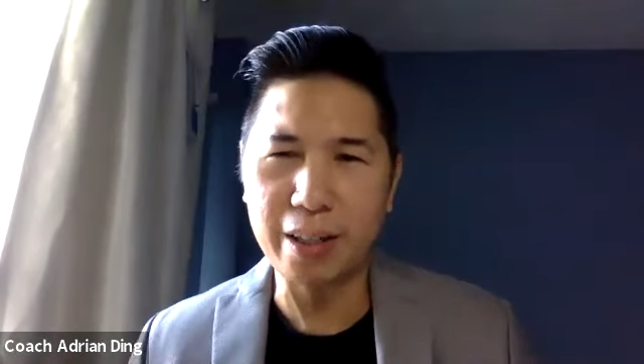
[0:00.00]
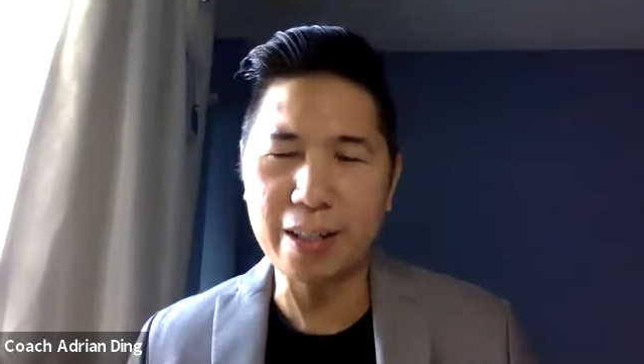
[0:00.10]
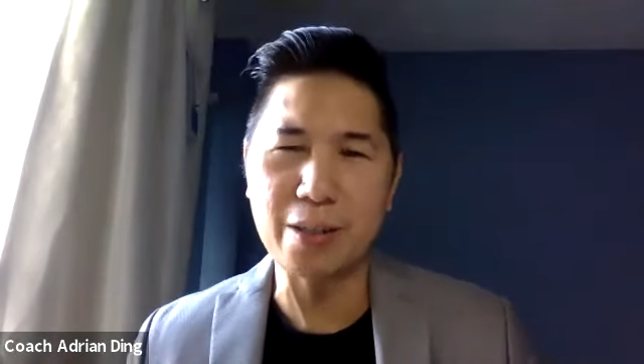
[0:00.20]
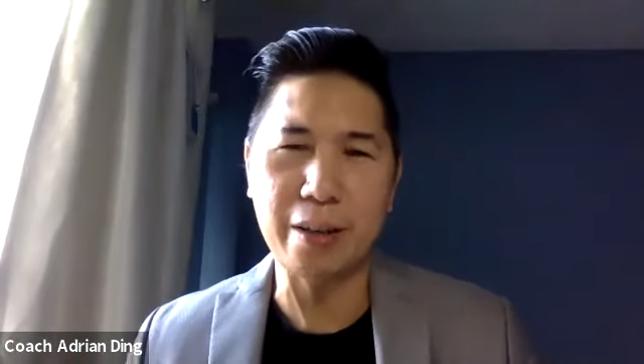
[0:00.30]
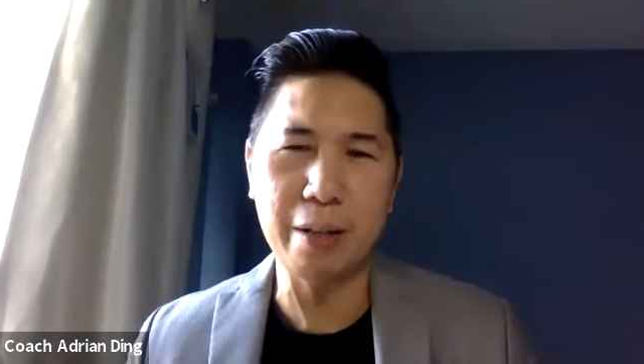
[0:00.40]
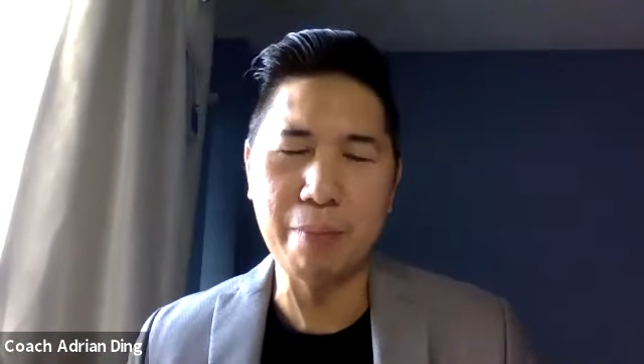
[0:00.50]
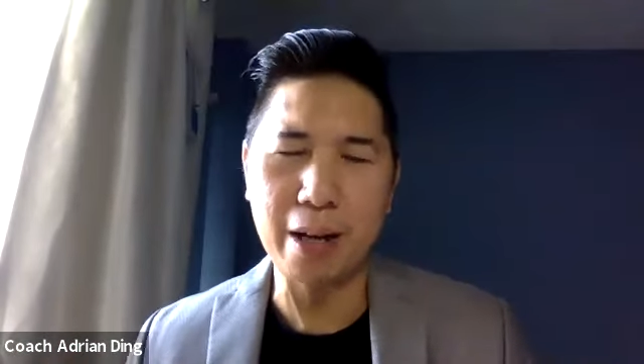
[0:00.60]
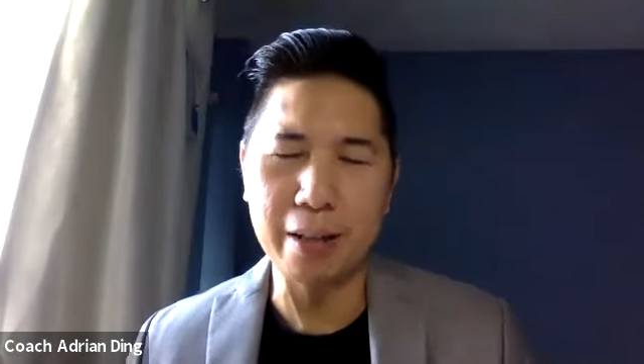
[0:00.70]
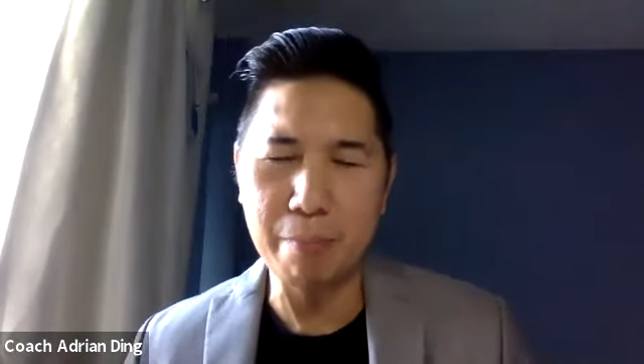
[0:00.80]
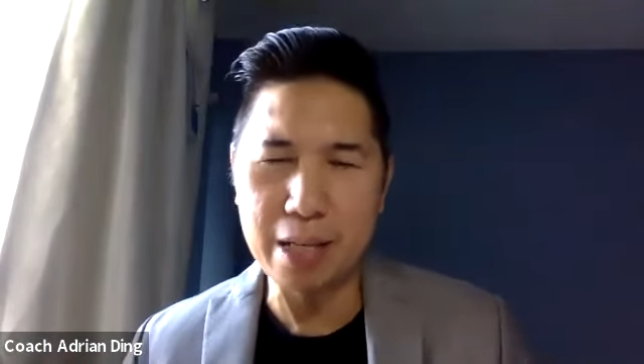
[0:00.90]
It's all
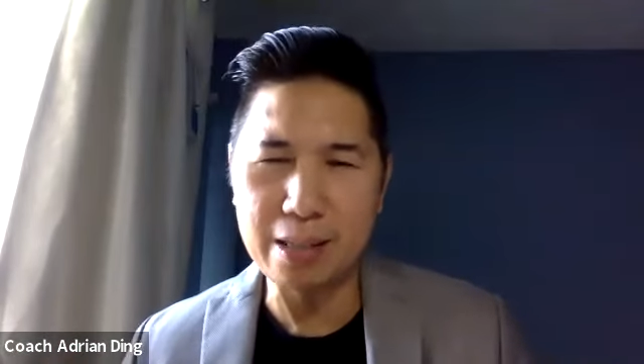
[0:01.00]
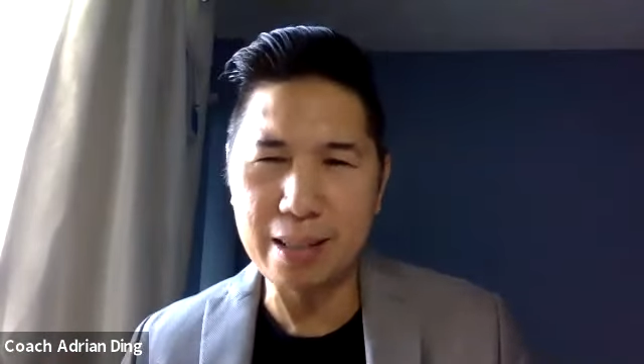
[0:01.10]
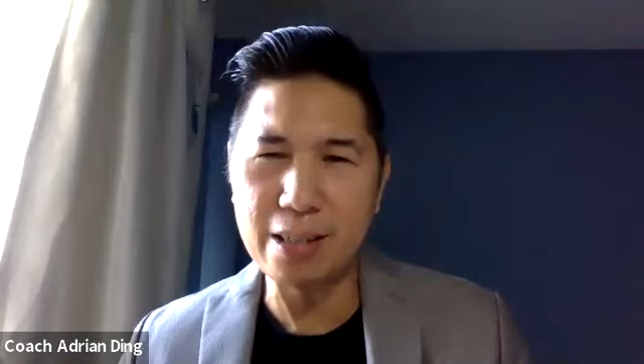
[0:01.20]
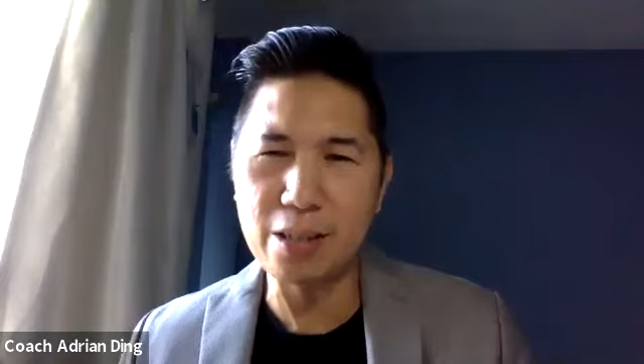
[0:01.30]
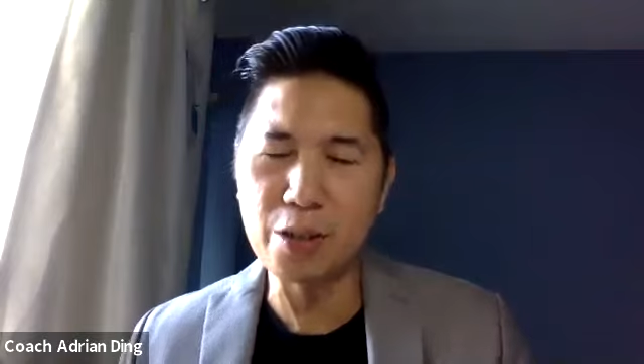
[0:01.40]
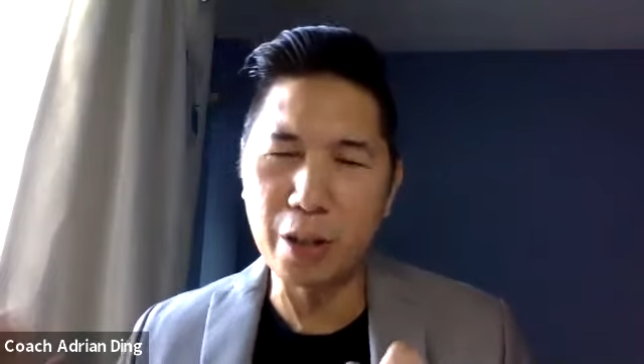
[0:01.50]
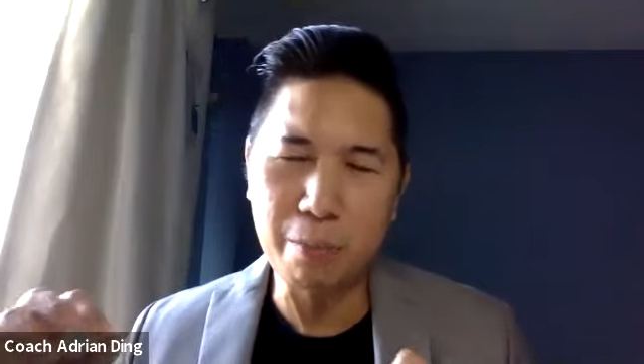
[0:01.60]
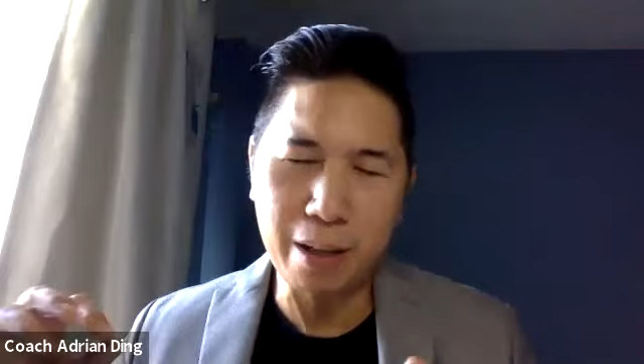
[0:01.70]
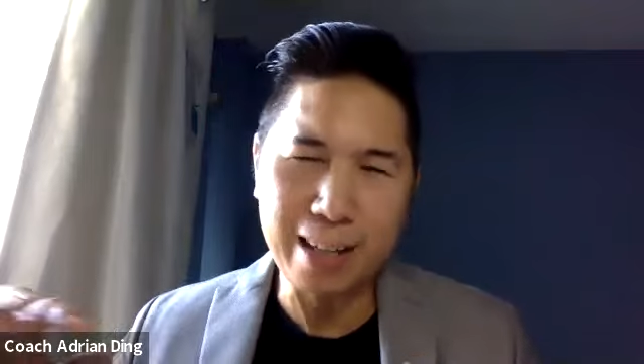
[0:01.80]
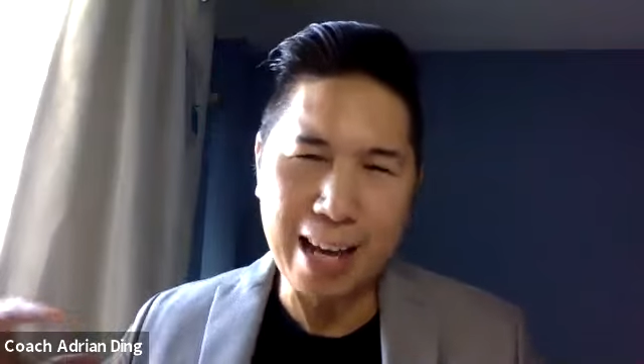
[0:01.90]
about business. It's all
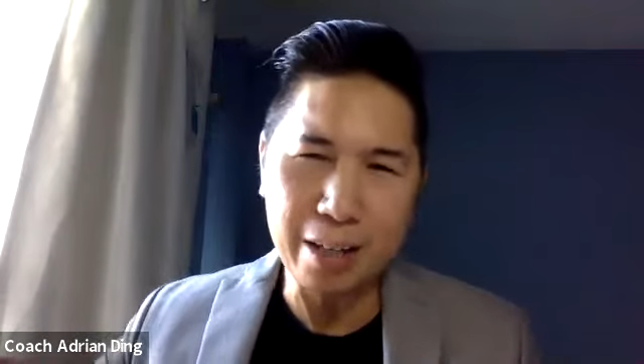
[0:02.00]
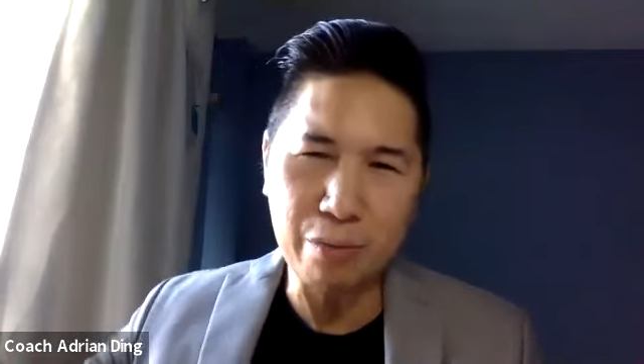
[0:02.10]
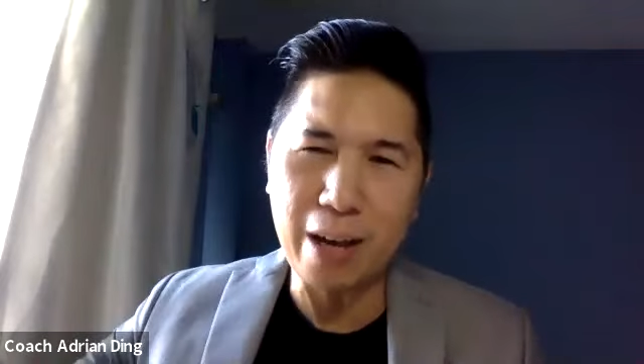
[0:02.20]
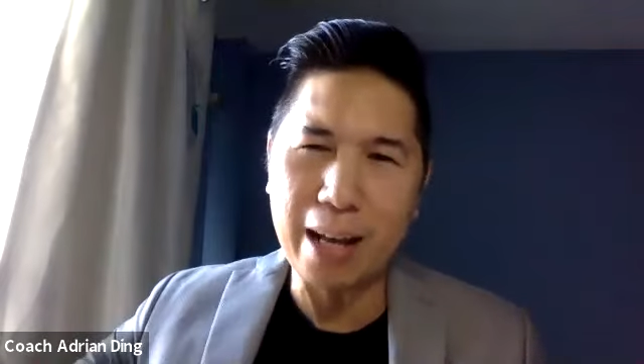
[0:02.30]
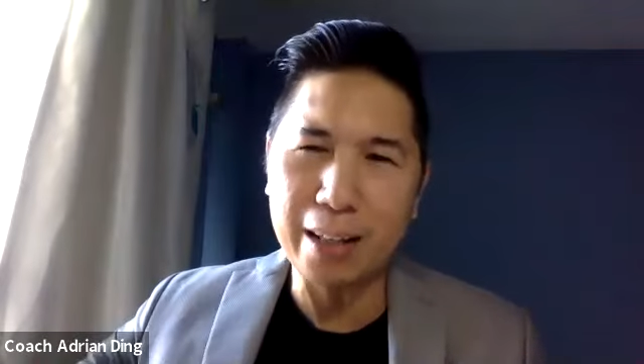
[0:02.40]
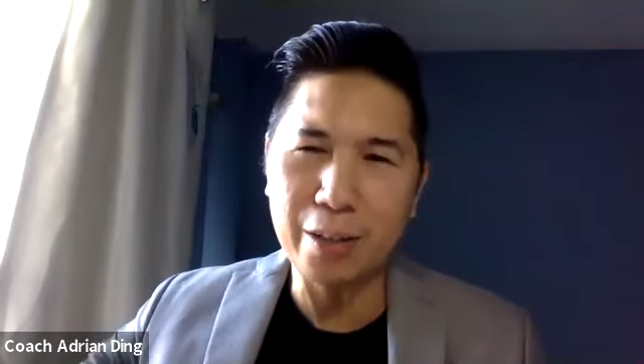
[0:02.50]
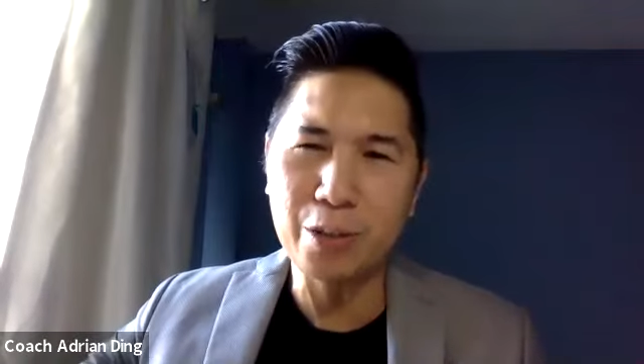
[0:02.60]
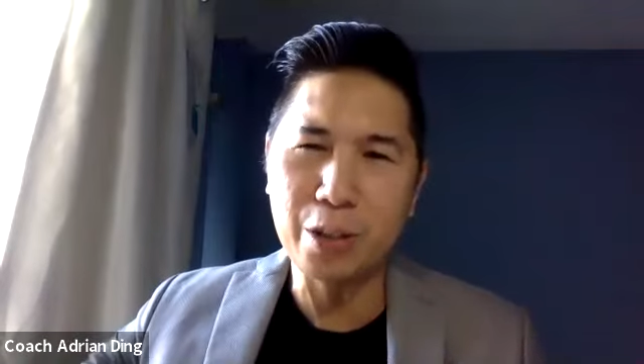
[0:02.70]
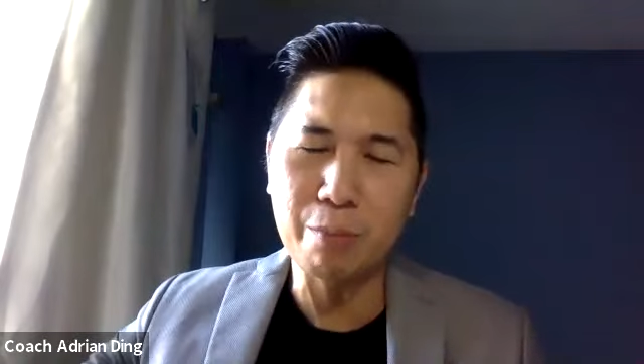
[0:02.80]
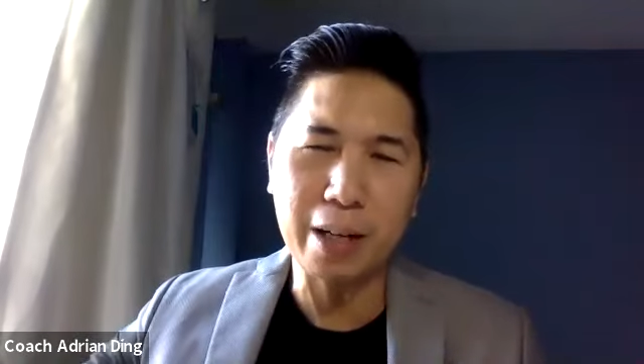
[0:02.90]
about adding value
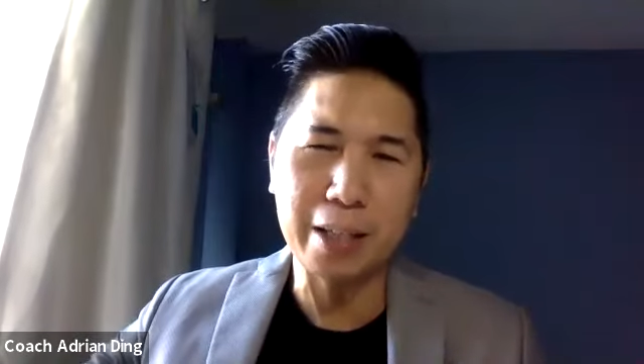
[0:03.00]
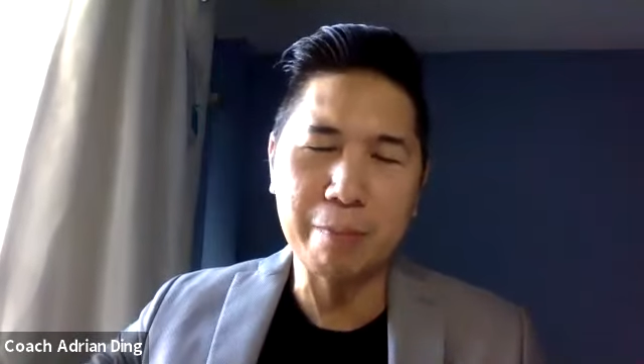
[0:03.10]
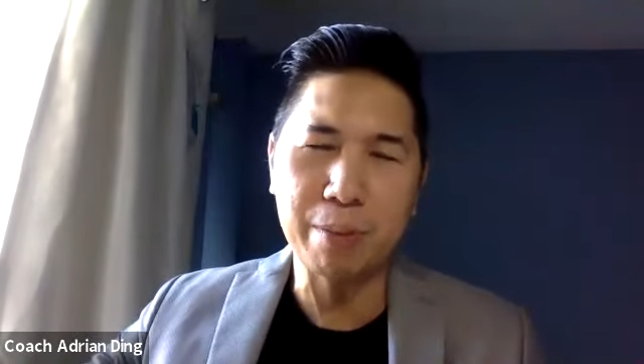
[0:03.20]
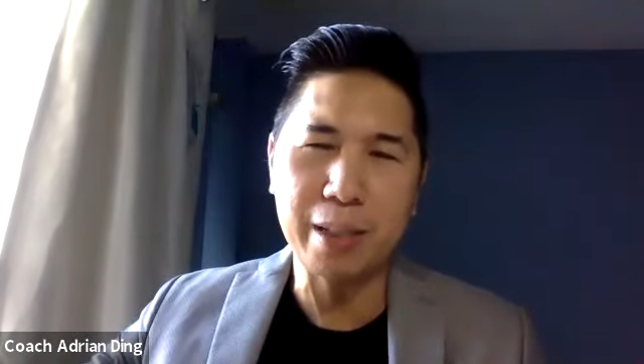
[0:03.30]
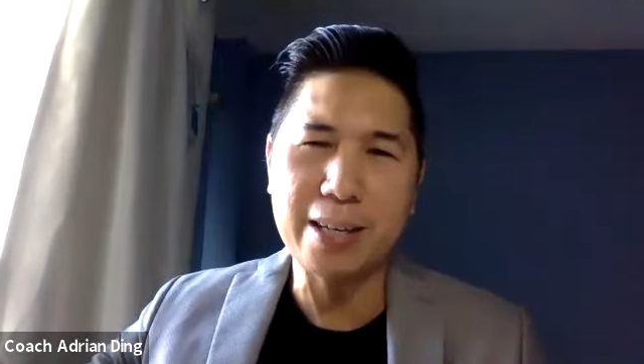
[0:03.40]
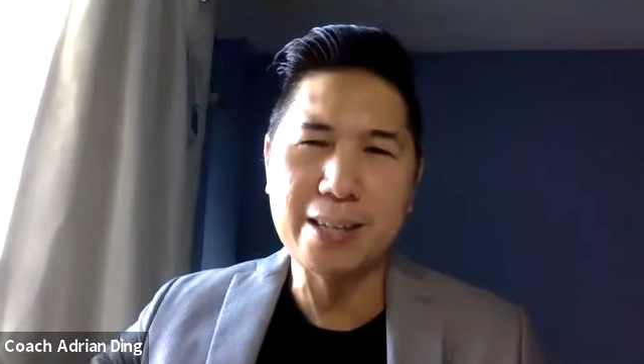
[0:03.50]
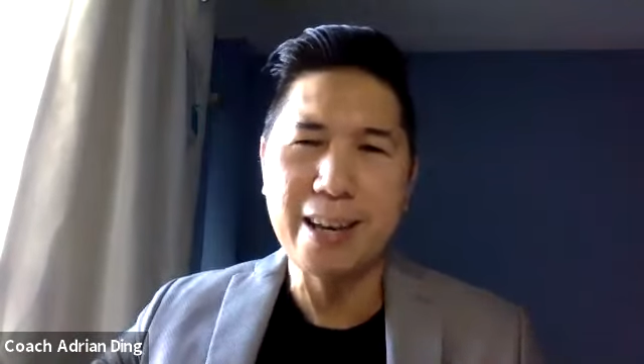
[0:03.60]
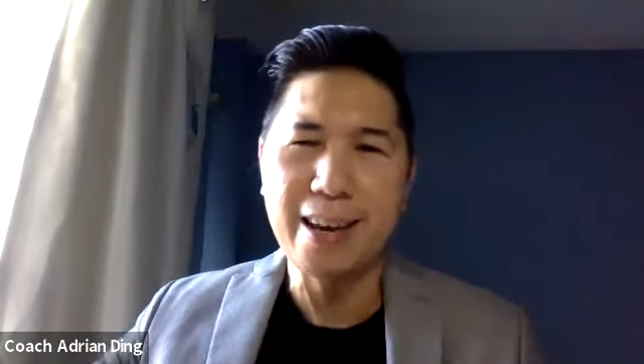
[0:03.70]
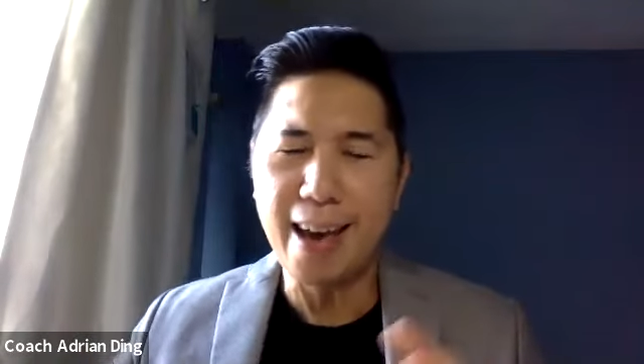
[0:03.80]
to the marketplace.